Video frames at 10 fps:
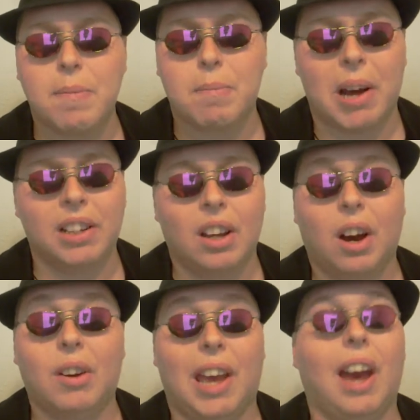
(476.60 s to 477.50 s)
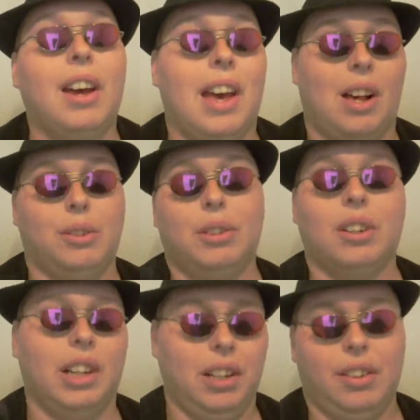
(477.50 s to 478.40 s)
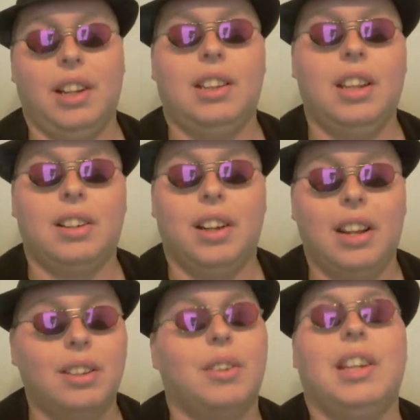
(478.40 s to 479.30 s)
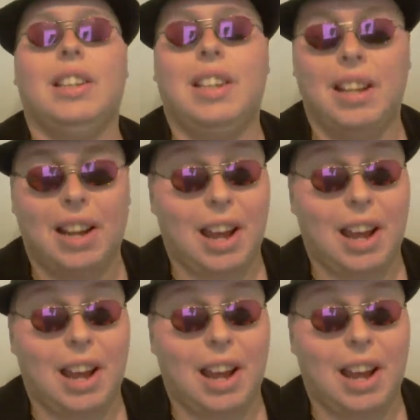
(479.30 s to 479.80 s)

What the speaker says: But, oh yeah, Al Gore, he created the internet. No, he didn't.